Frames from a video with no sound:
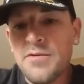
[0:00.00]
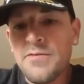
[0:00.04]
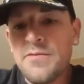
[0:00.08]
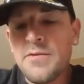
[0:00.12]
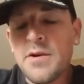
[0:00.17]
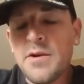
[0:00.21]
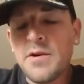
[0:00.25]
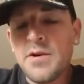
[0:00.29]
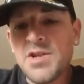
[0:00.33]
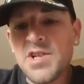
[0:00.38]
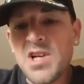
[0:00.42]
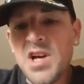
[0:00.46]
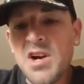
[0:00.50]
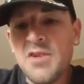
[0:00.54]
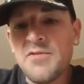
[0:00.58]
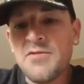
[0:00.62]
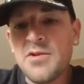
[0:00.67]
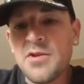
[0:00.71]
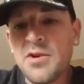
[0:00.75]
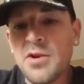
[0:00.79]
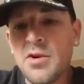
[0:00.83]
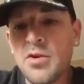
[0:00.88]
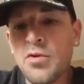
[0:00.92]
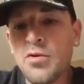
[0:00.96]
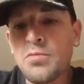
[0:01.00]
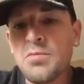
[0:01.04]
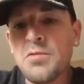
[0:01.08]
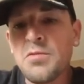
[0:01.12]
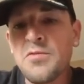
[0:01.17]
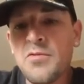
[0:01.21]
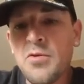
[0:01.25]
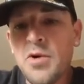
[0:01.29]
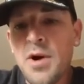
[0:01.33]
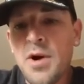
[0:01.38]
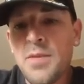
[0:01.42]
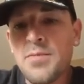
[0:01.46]
your fillings out for the gold
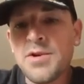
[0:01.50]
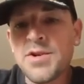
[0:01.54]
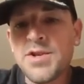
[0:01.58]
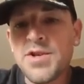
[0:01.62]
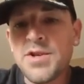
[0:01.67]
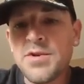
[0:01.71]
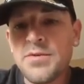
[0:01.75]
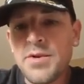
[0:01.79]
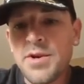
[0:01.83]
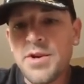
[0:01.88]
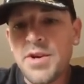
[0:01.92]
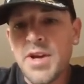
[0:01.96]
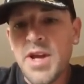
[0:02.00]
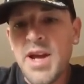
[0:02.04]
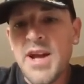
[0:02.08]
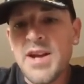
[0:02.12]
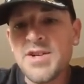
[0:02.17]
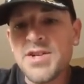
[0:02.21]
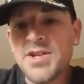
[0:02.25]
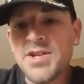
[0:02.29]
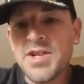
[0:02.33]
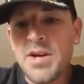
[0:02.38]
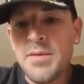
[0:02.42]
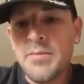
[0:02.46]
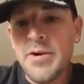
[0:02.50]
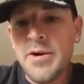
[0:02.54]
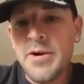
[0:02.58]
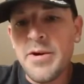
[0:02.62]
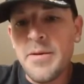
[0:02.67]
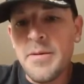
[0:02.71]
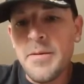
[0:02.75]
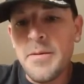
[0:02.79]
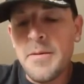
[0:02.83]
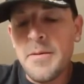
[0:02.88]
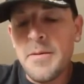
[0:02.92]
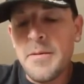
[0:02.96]
before I put you in a gas chamber.